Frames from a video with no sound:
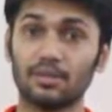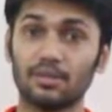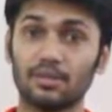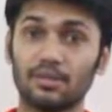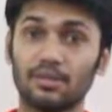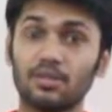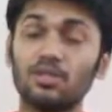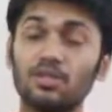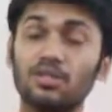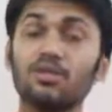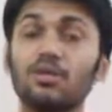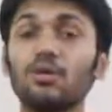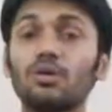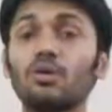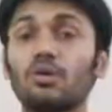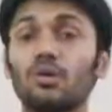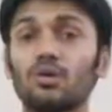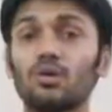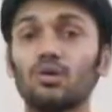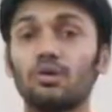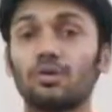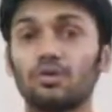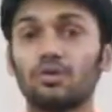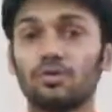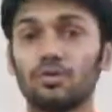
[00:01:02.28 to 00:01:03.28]
So
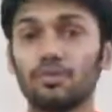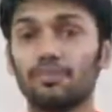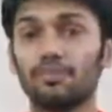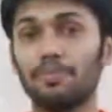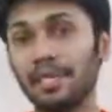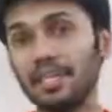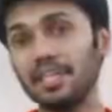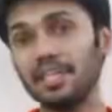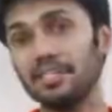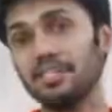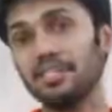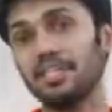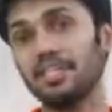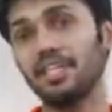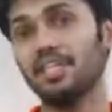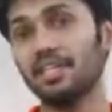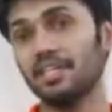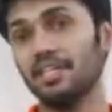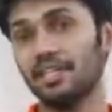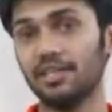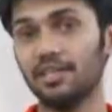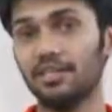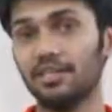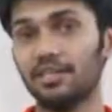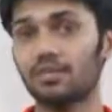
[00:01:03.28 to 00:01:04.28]
the basic
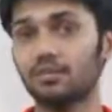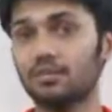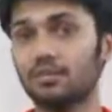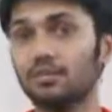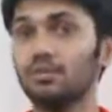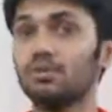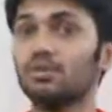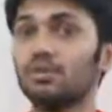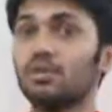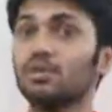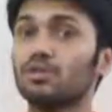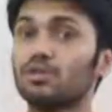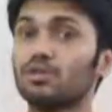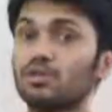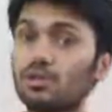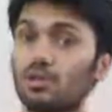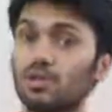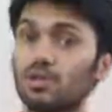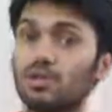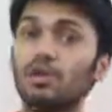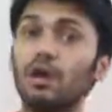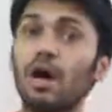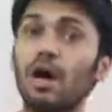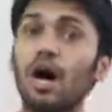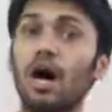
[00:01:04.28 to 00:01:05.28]
here, we want to
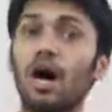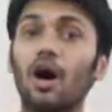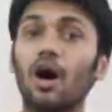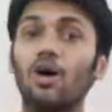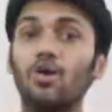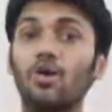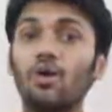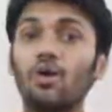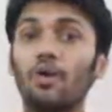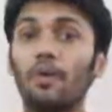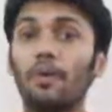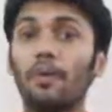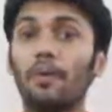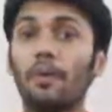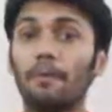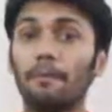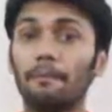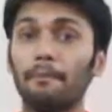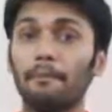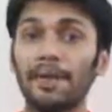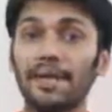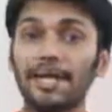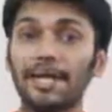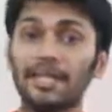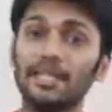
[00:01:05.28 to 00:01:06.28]
know how
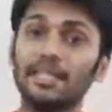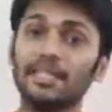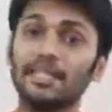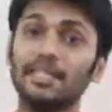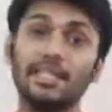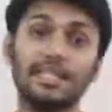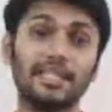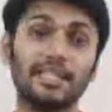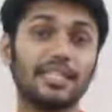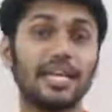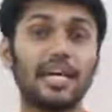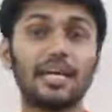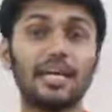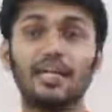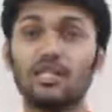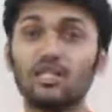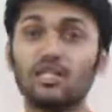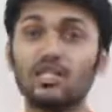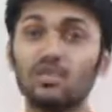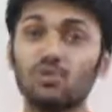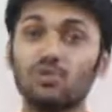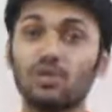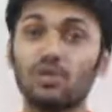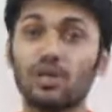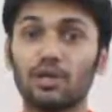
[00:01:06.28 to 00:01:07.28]
many
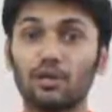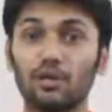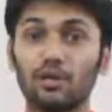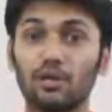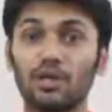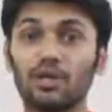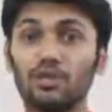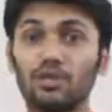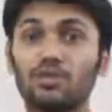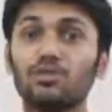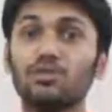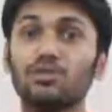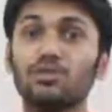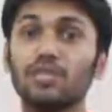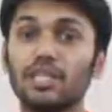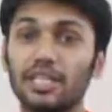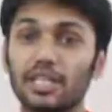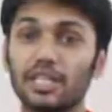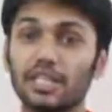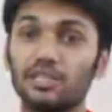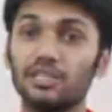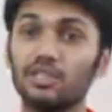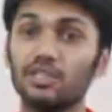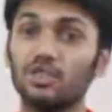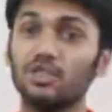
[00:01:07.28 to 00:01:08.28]
candies we are going to
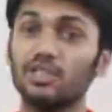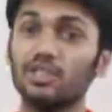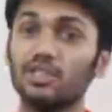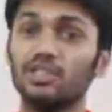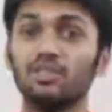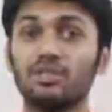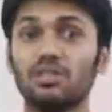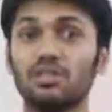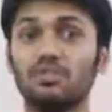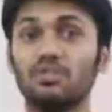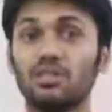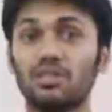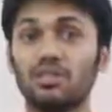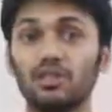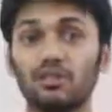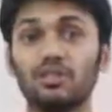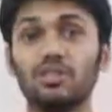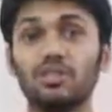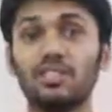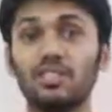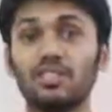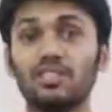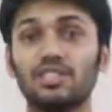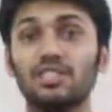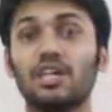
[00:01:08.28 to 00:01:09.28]
need to distribute
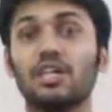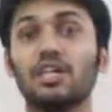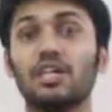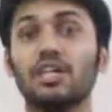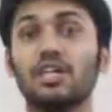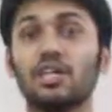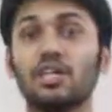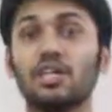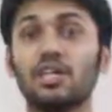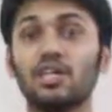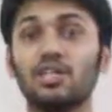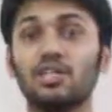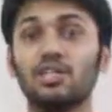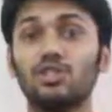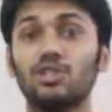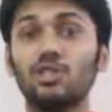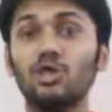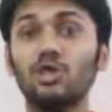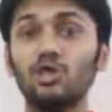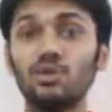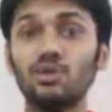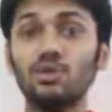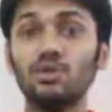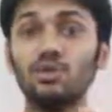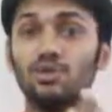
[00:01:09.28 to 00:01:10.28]
these
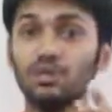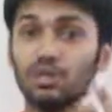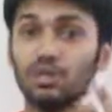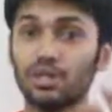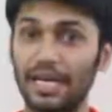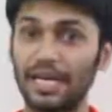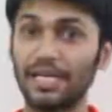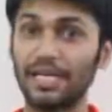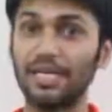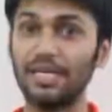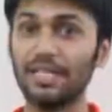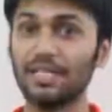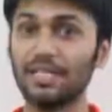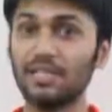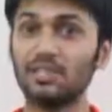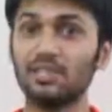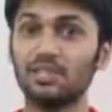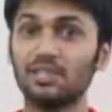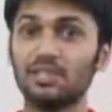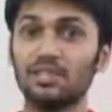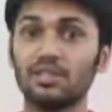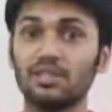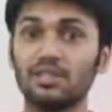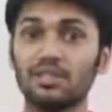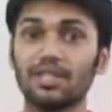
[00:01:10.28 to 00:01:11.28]
2 candies
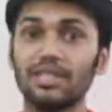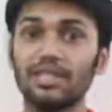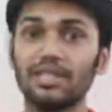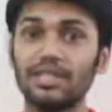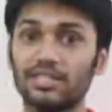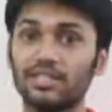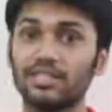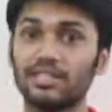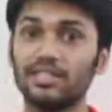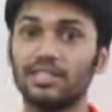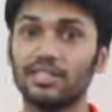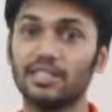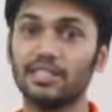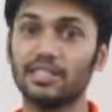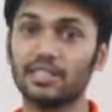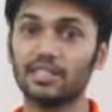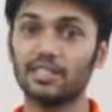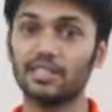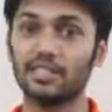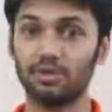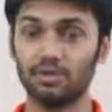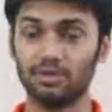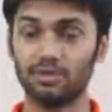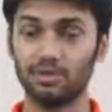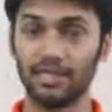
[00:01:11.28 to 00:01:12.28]
each
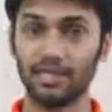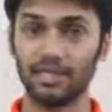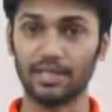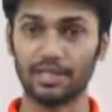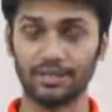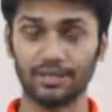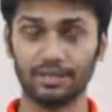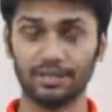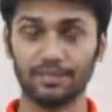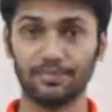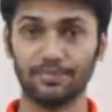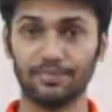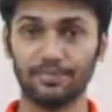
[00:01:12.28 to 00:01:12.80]
students.